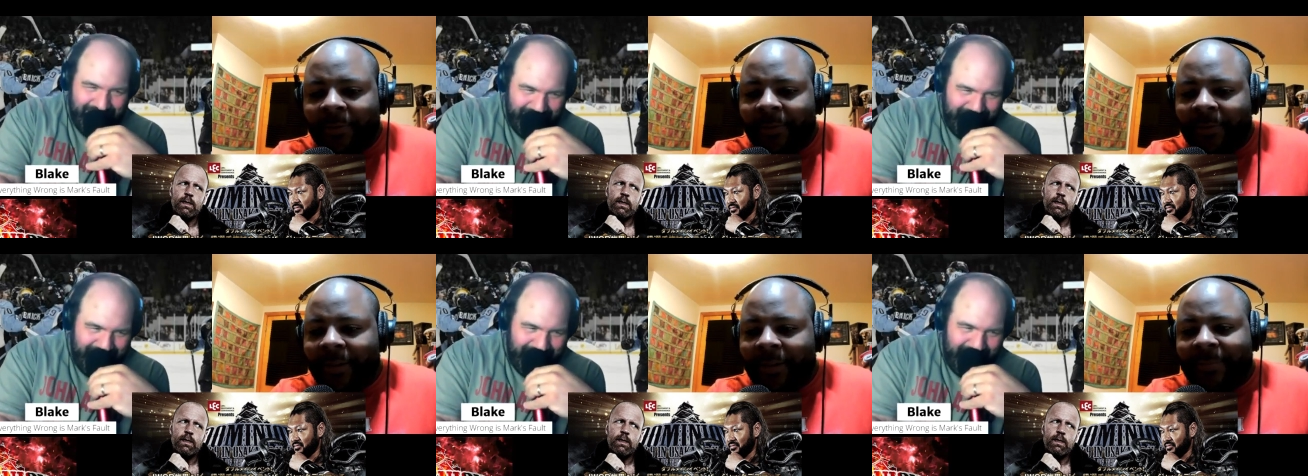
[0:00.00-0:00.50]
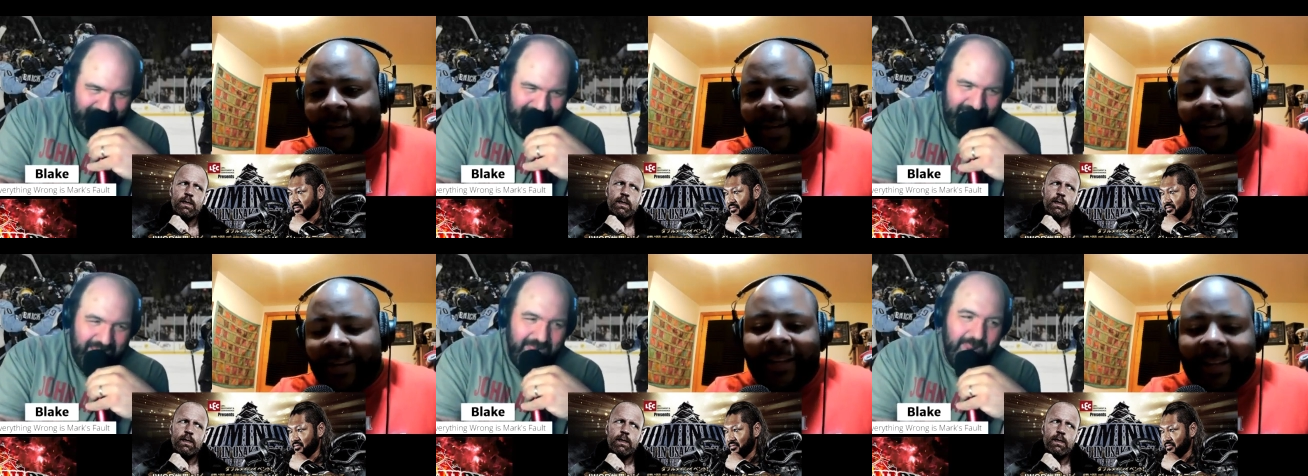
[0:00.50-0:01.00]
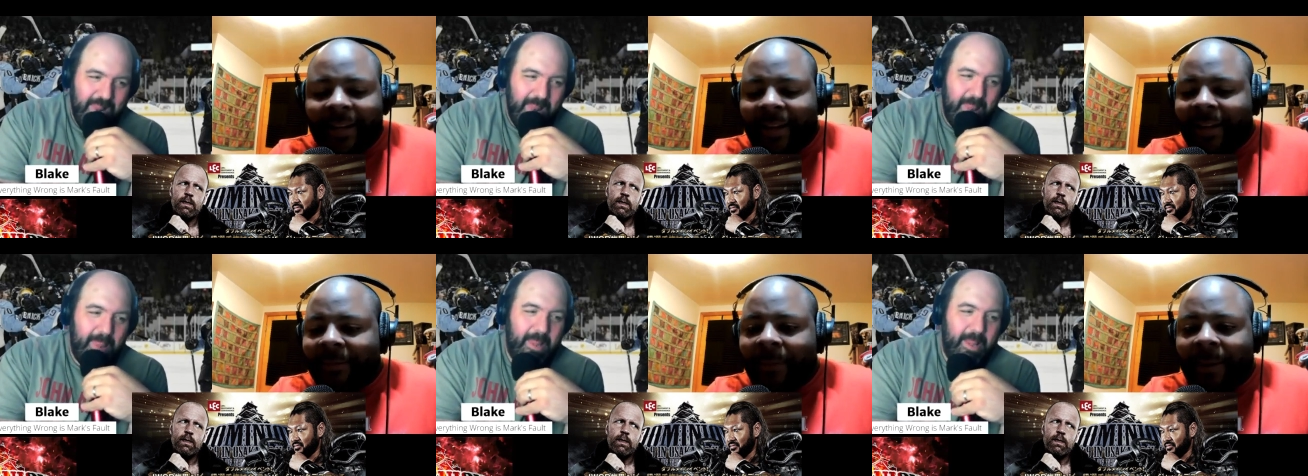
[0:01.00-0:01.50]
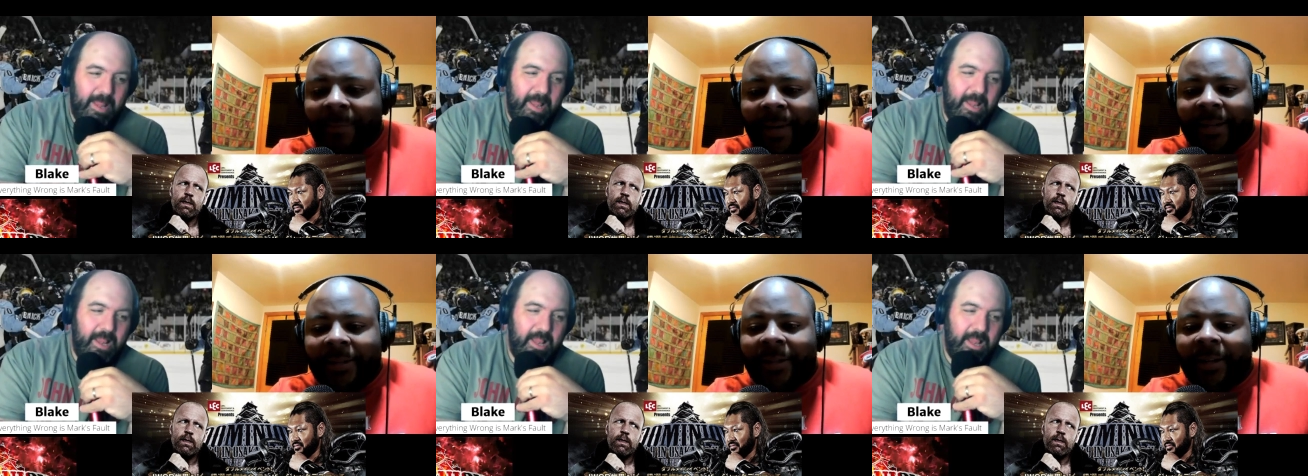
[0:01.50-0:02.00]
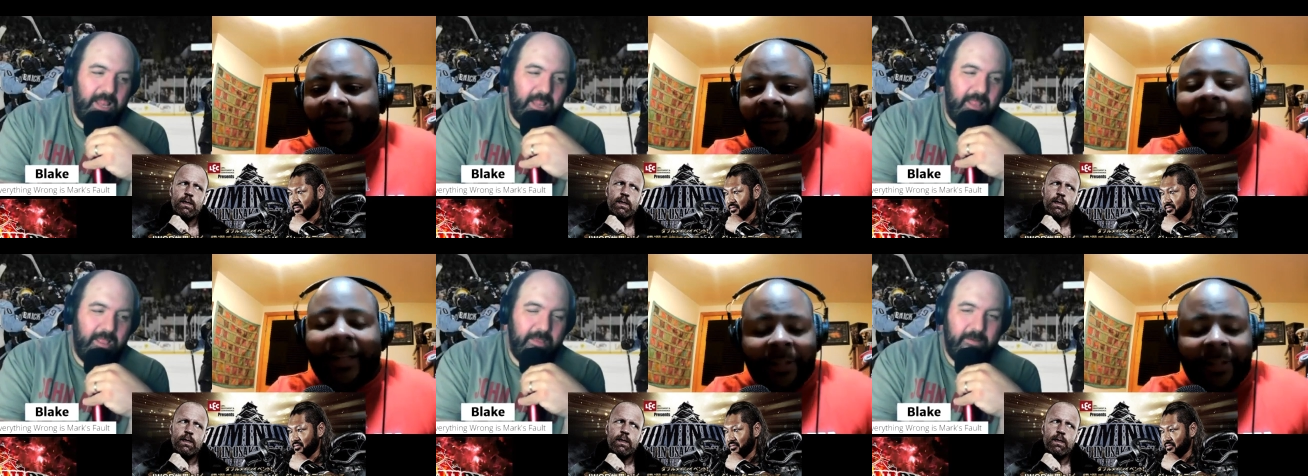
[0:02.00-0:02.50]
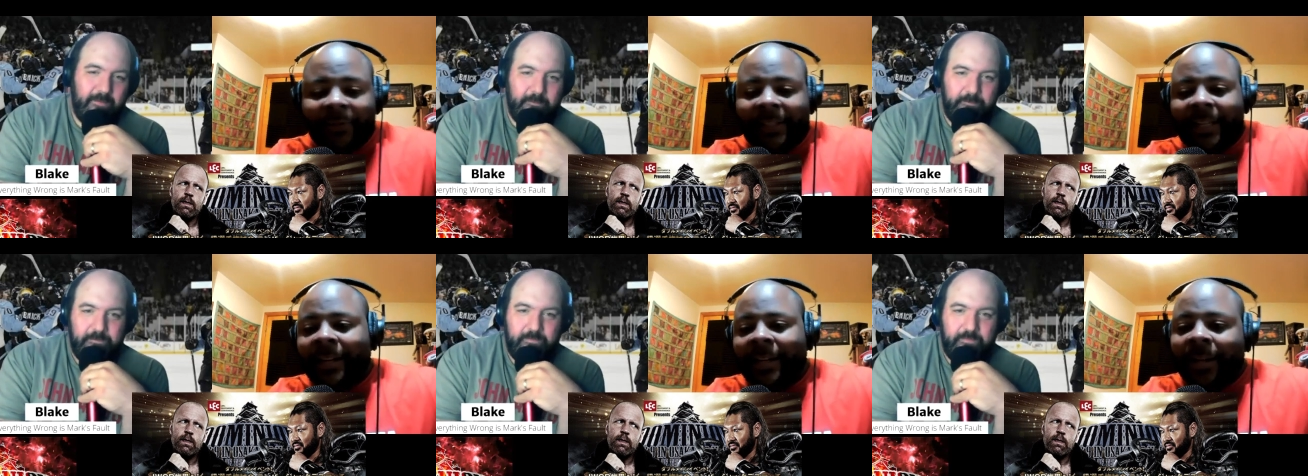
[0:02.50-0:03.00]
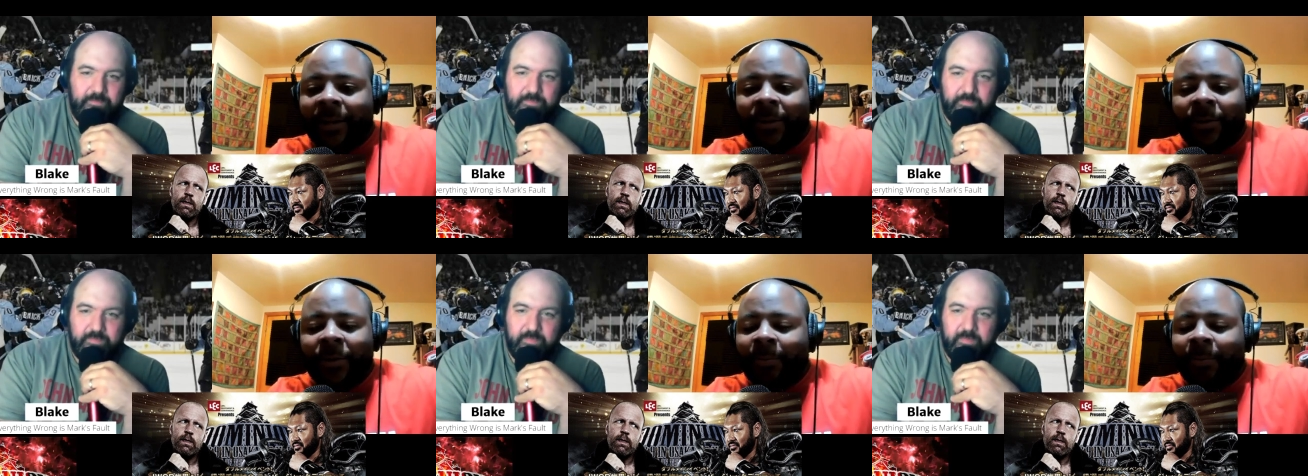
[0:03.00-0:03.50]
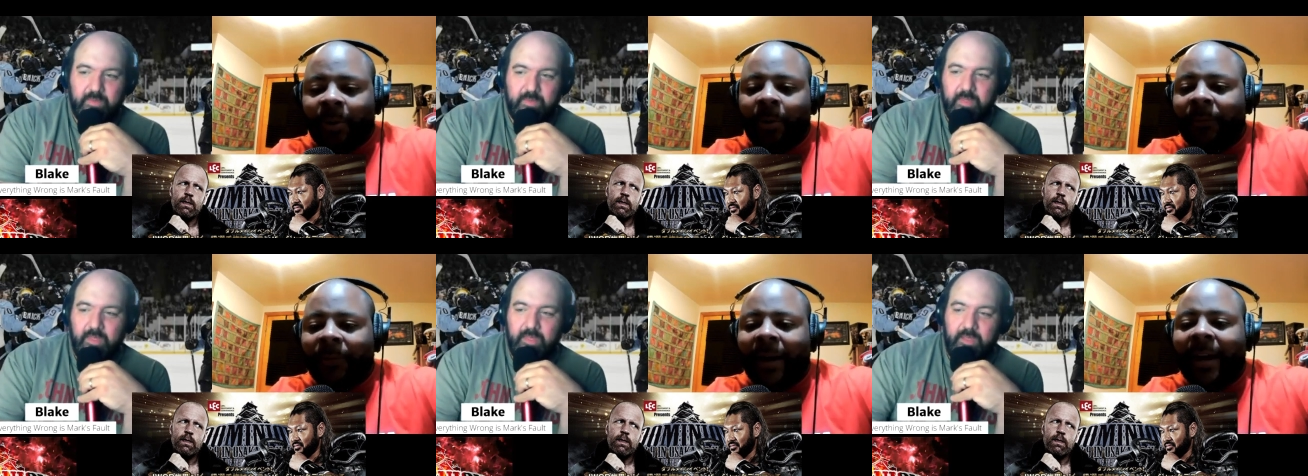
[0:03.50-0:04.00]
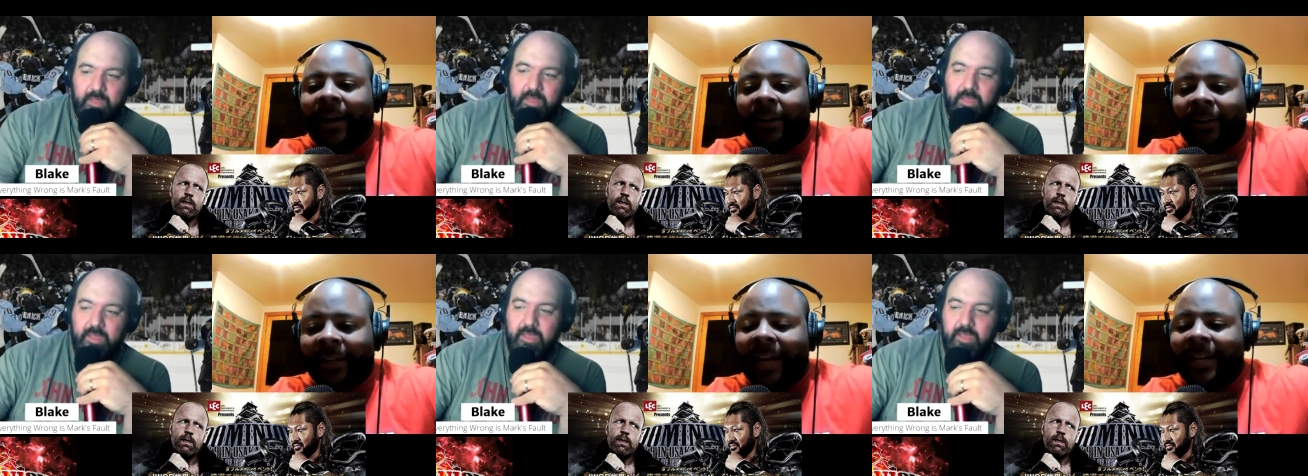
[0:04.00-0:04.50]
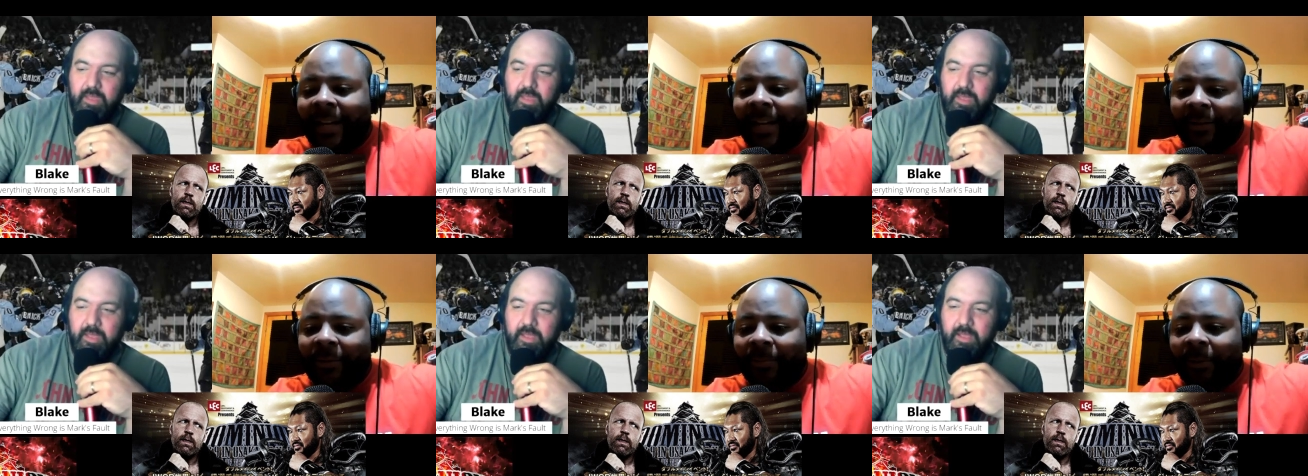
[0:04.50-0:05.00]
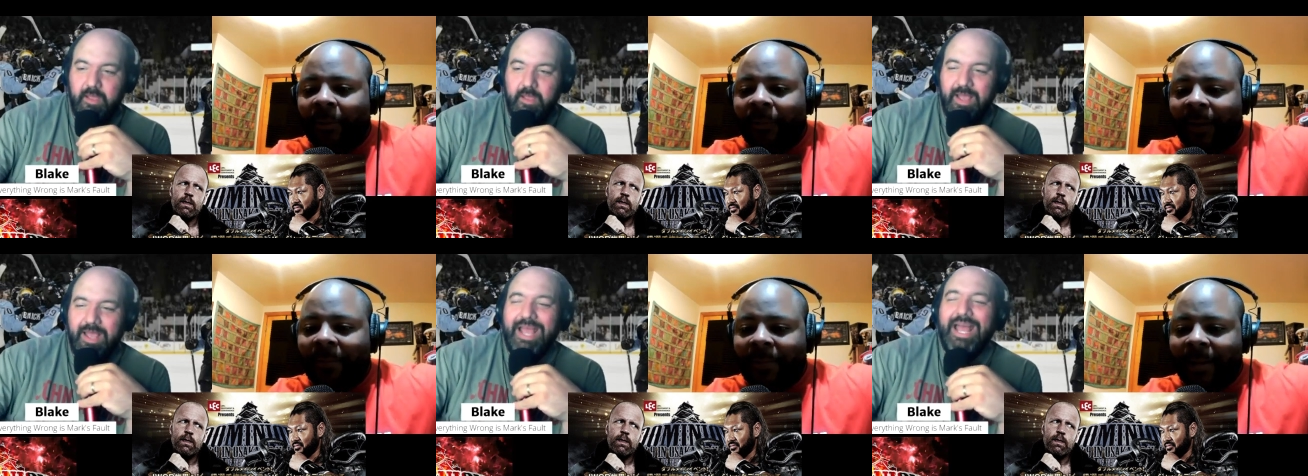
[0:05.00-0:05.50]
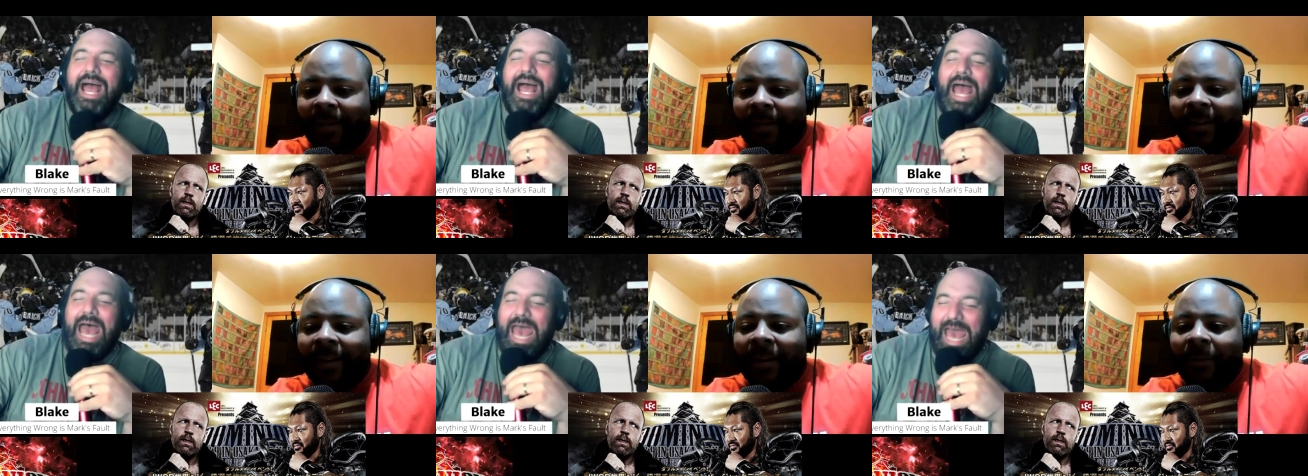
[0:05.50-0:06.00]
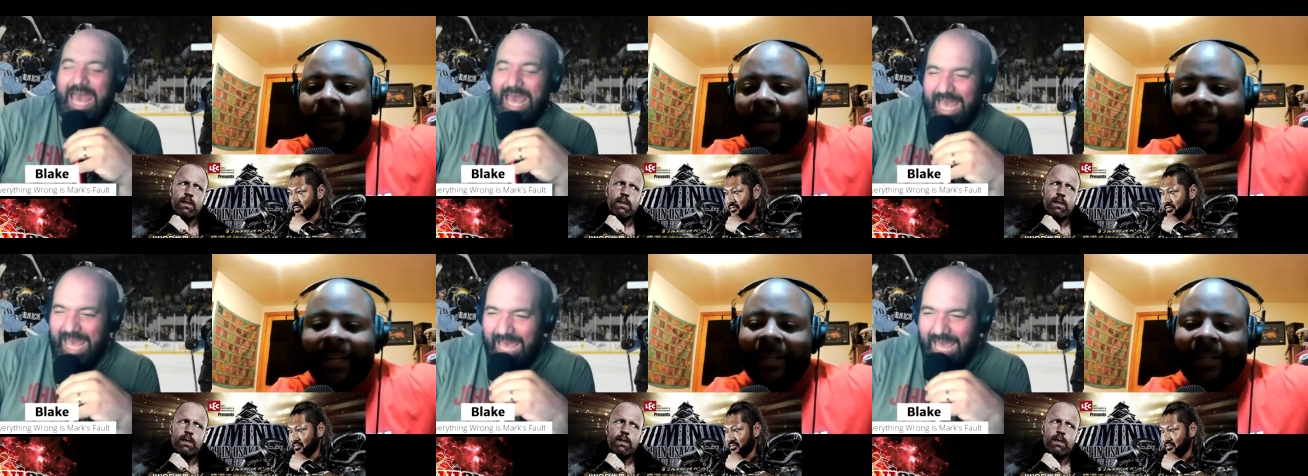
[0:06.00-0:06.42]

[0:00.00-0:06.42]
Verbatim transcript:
Speaker 1: for this match. Like my man should have i should have seen new profile like hashtag new profile pick when he